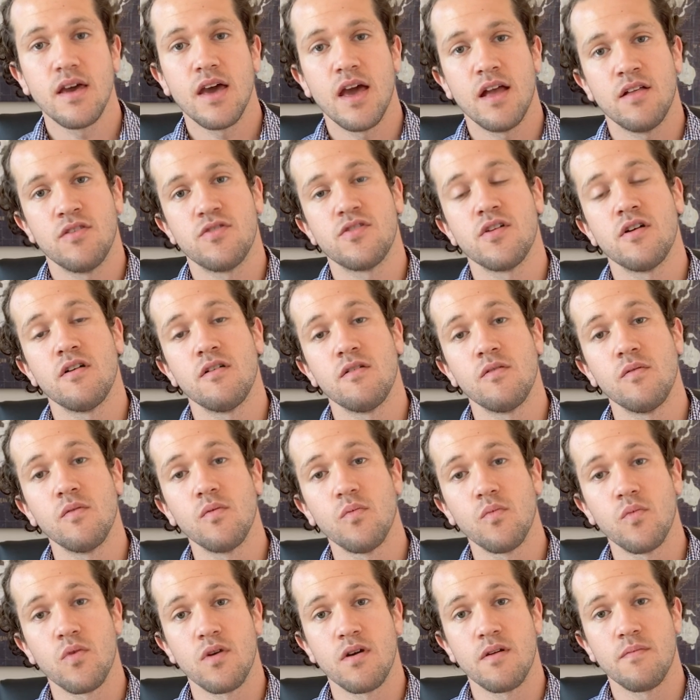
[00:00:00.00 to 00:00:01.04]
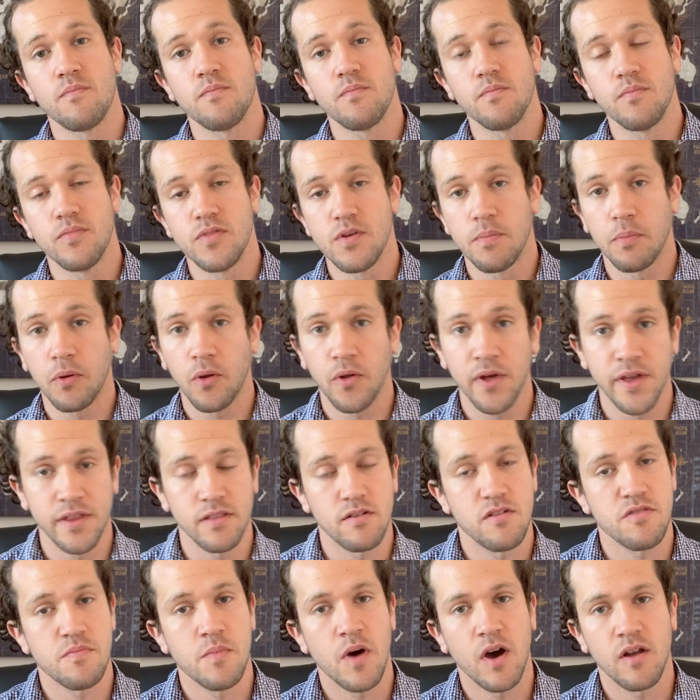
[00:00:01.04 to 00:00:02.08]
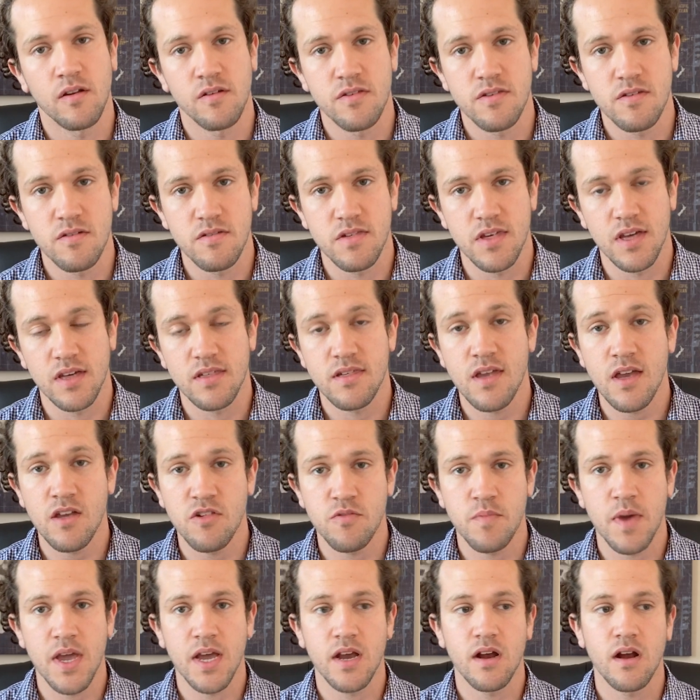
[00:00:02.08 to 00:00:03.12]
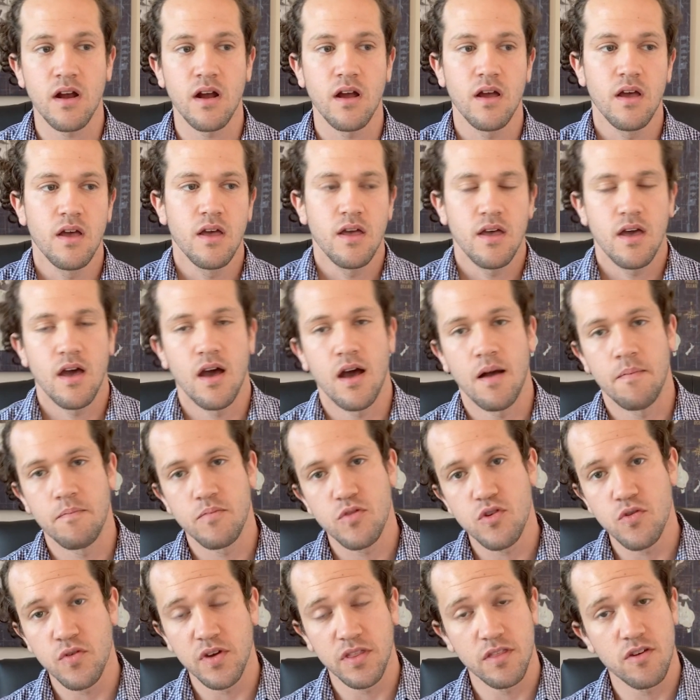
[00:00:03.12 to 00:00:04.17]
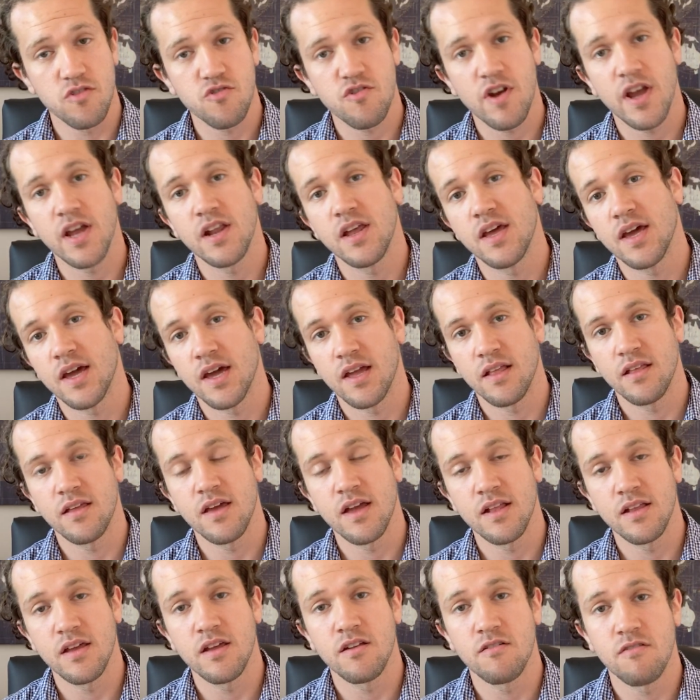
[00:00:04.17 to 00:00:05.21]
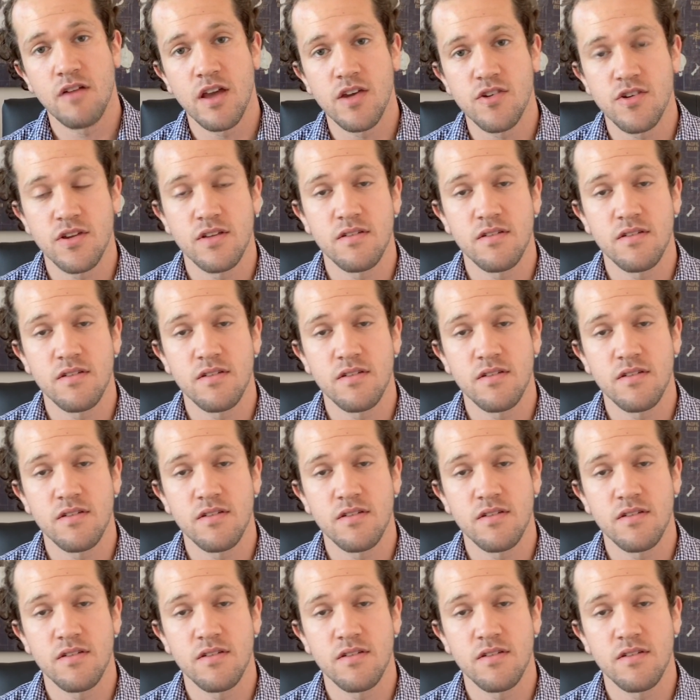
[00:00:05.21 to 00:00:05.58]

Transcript: And so we're deploying those models using SageMaker, um, doing the training and, and iteration